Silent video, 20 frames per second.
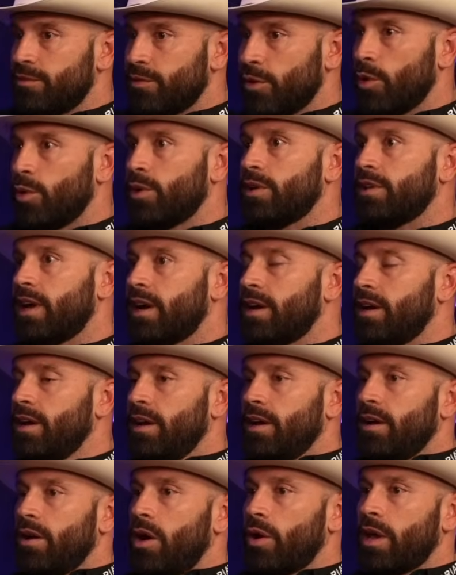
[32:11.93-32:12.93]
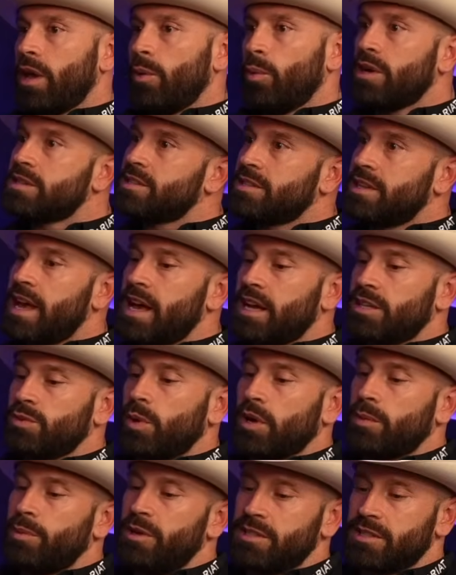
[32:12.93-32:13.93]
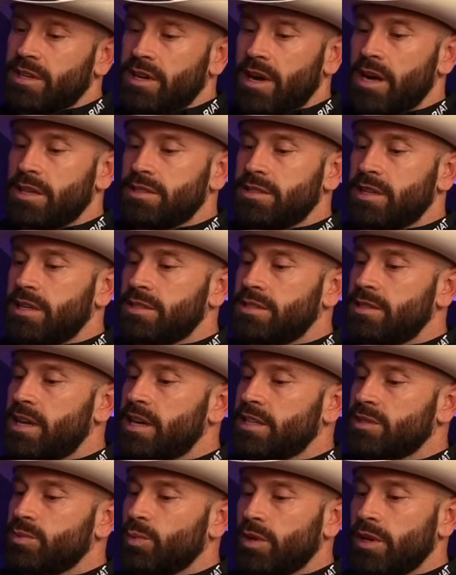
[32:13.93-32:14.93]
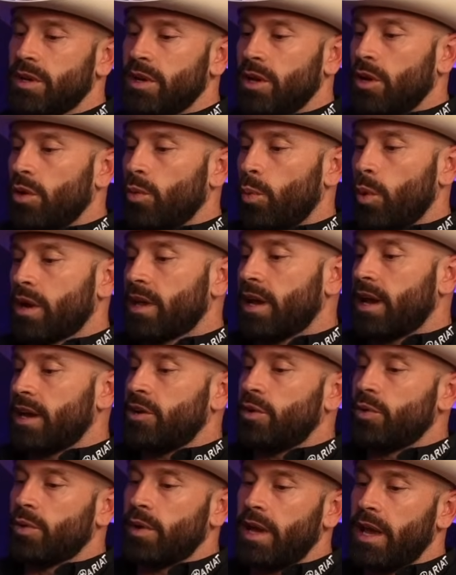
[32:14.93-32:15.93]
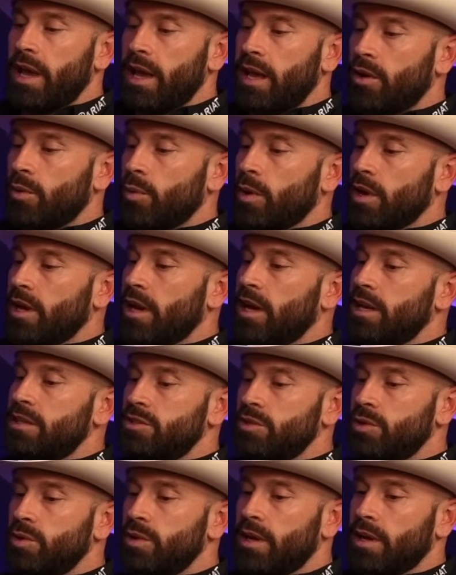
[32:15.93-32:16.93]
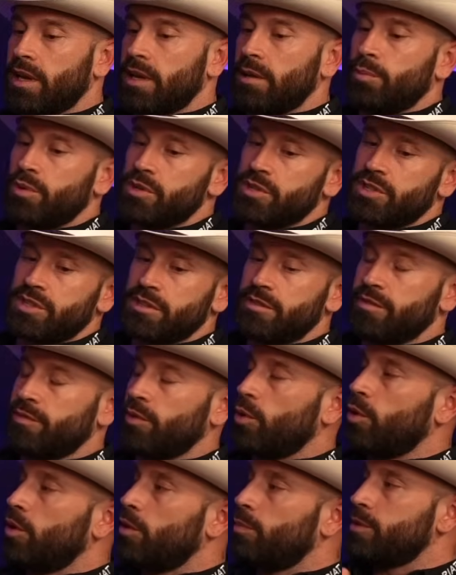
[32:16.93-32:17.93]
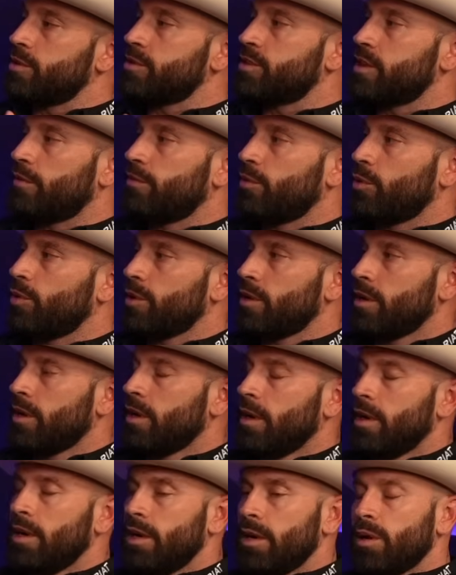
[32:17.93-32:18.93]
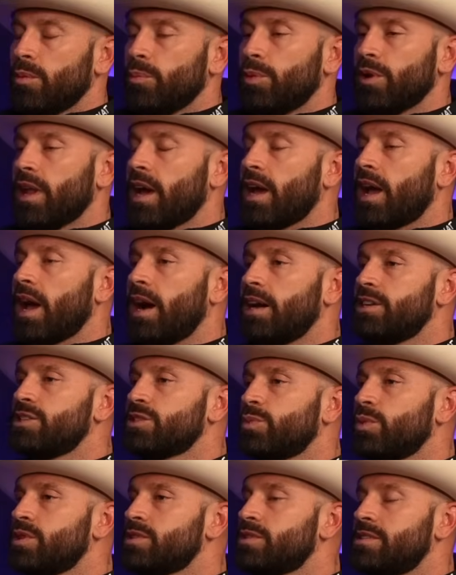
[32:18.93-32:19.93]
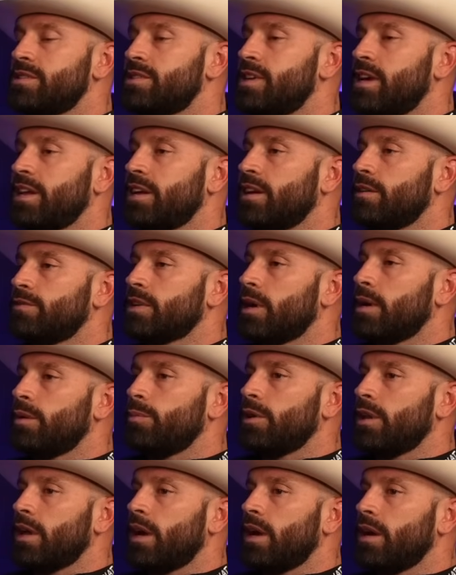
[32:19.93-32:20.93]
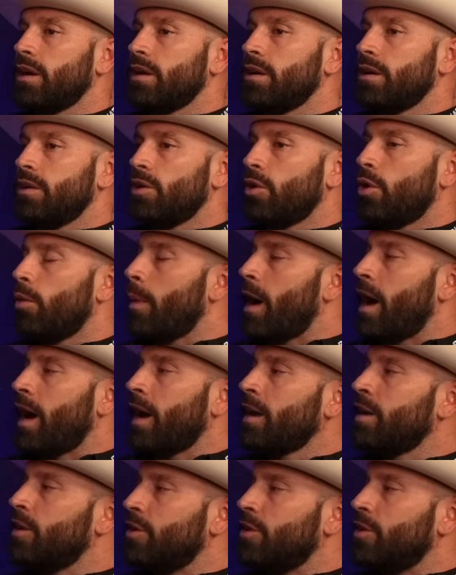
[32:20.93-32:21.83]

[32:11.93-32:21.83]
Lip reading: forward and like, okay, what's next? What piece of content is next? What can I create or what can I do that can push this forward or push that forward? But like, I just wasn't taking enough time to be like, yo, am I